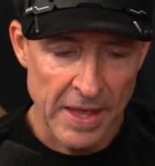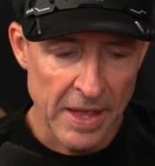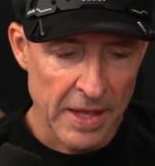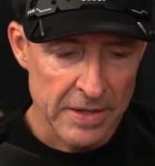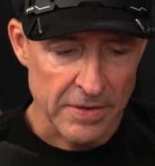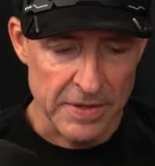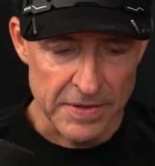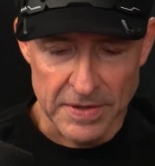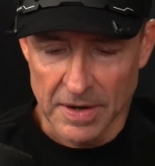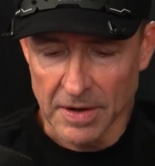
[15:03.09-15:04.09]
Yes. So this
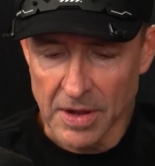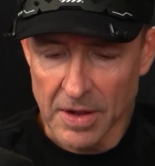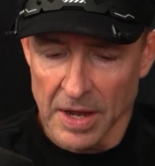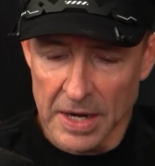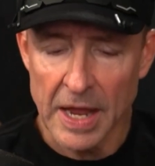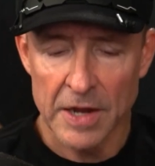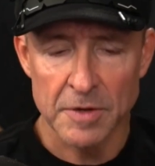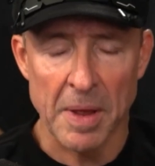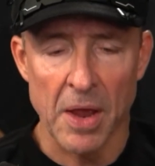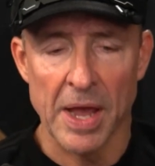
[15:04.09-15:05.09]
is a cutting
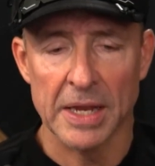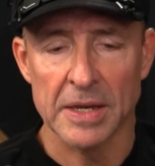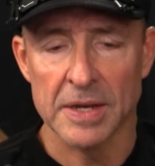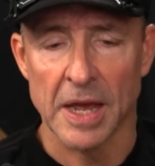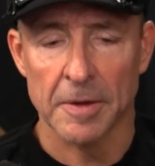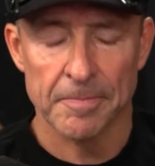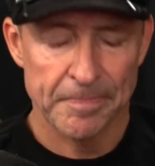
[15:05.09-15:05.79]
edge biohacking tech.